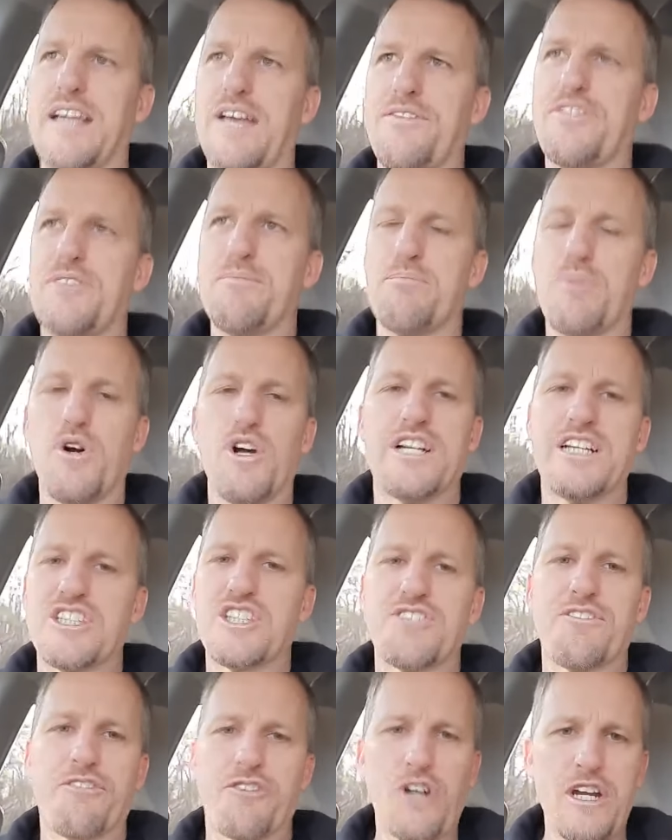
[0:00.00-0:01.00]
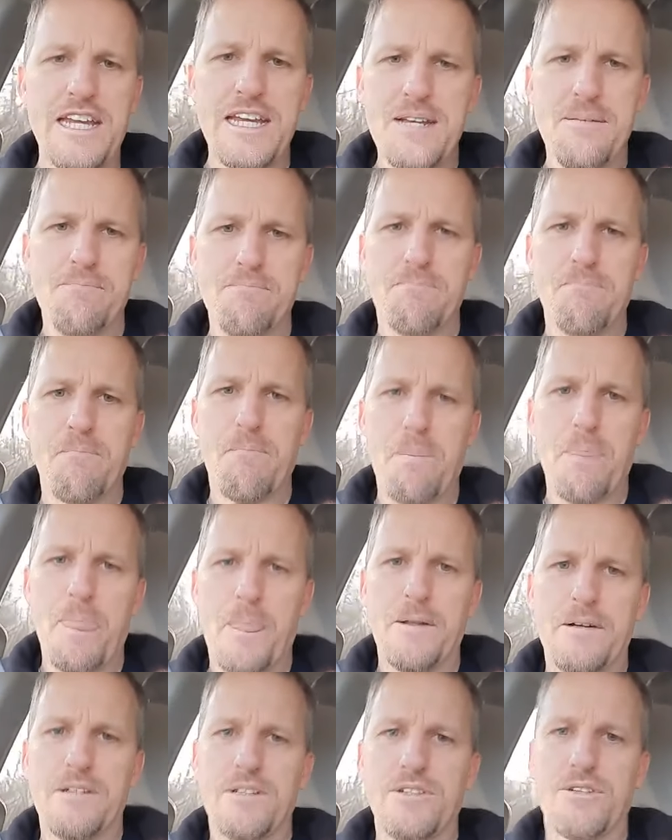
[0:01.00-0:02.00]
Get the book; it's free.
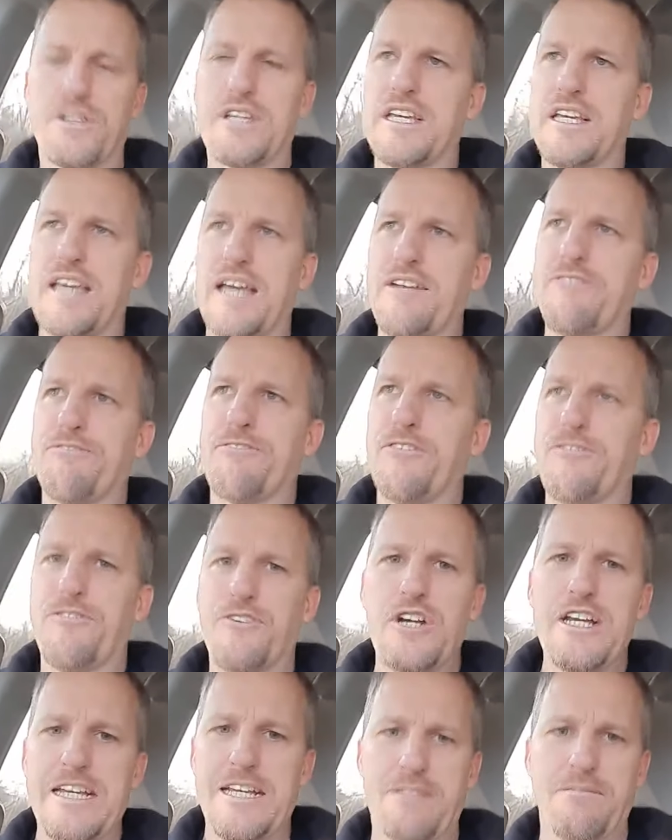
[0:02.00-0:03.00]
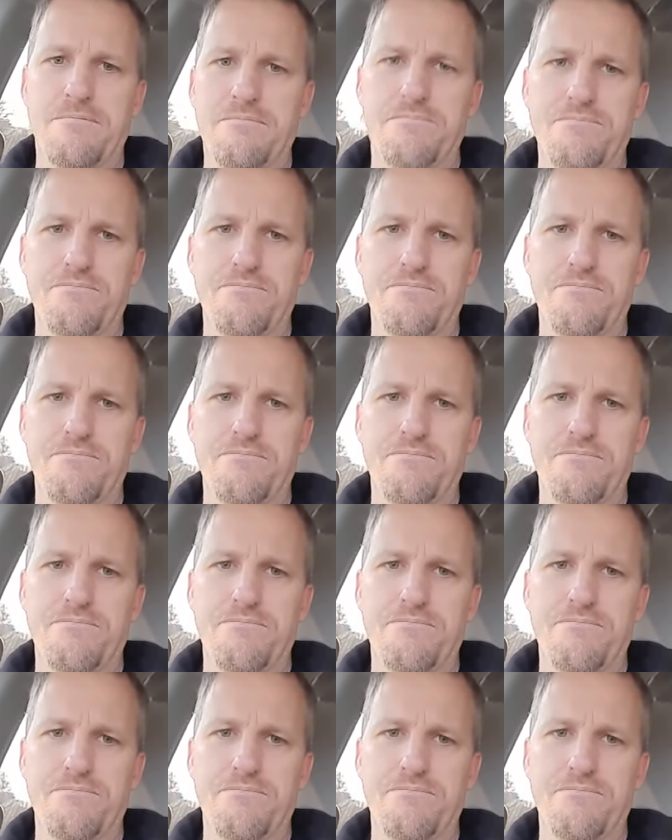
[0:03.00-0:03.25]
You can get it for free.